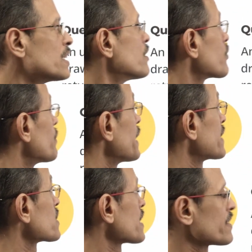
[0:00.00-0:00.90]
from
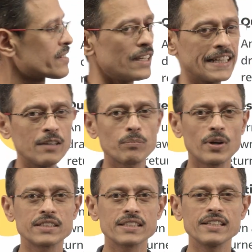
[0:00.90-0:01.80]
exercise
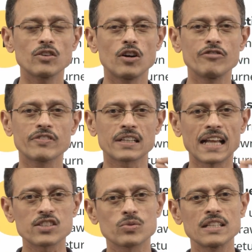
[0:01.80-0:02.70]
13.3 of
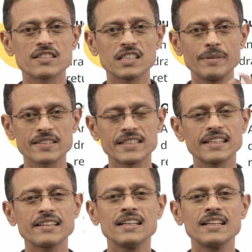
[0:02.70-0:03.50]
class 12 CBSE